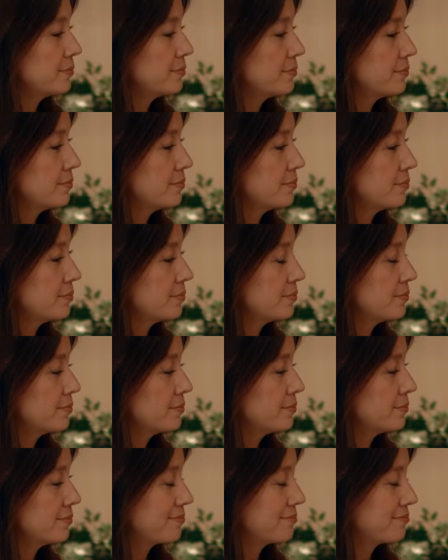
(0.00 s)

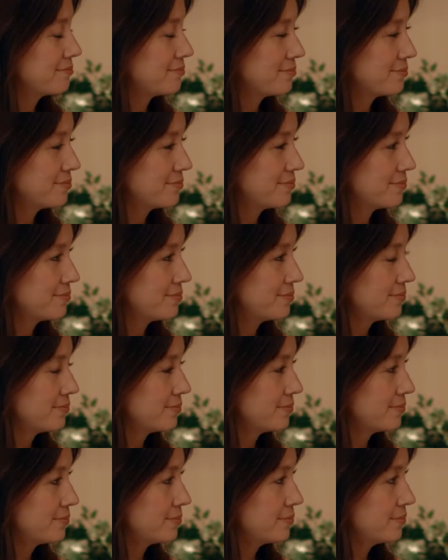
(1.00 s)

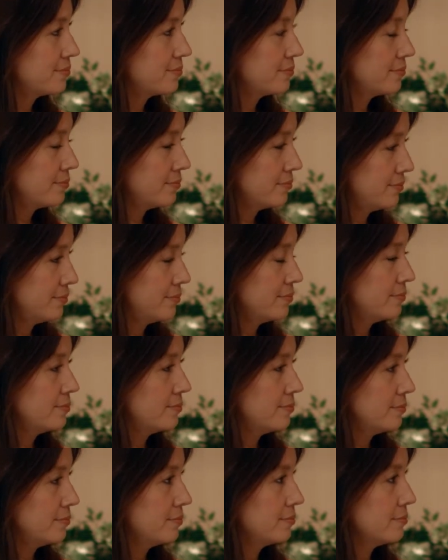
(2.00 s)

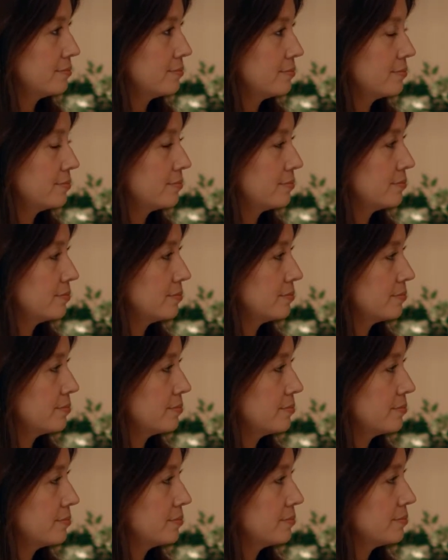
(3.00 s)

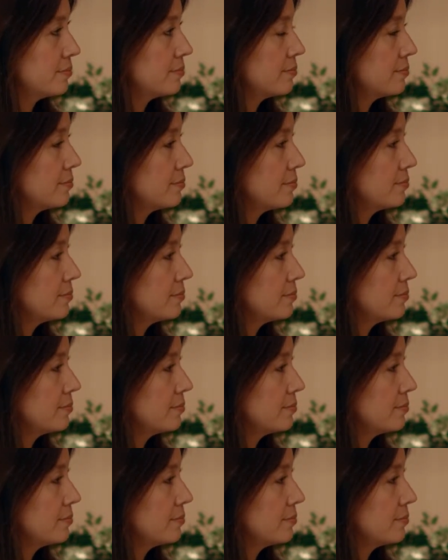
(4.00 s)
The person shown says nothing.